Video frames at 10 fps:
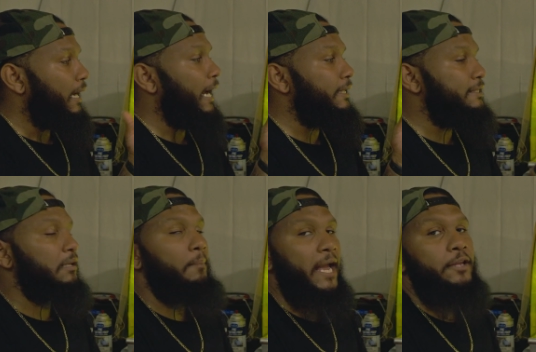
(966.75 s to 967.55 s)
I need
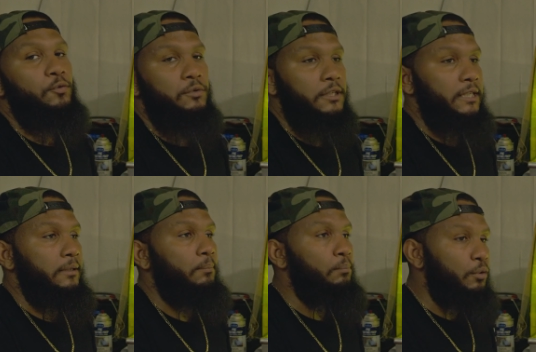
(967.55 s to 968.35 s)
to
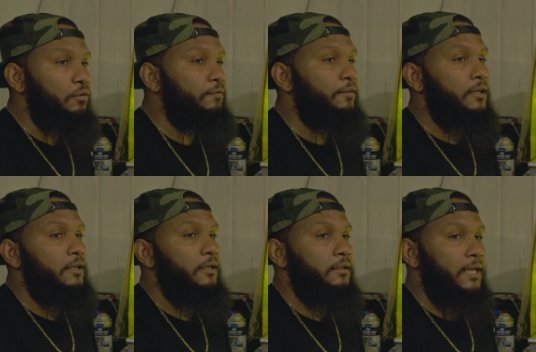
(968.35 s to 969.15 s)
manually move
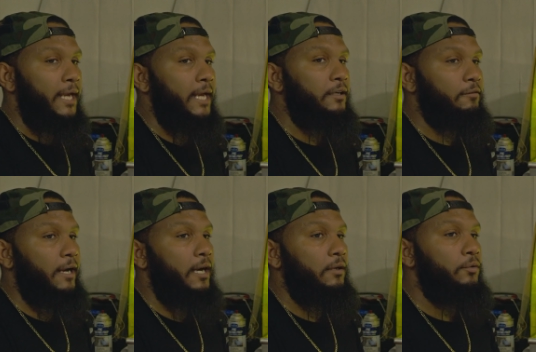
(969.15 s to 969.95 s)
the head
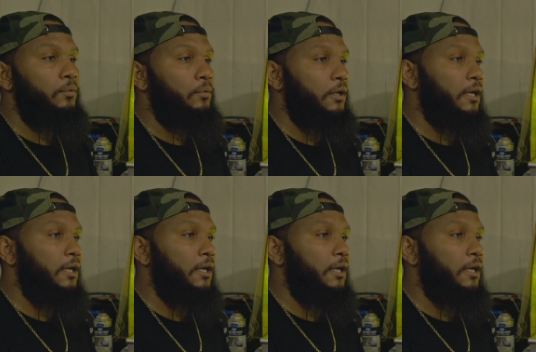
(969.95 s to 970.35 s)
around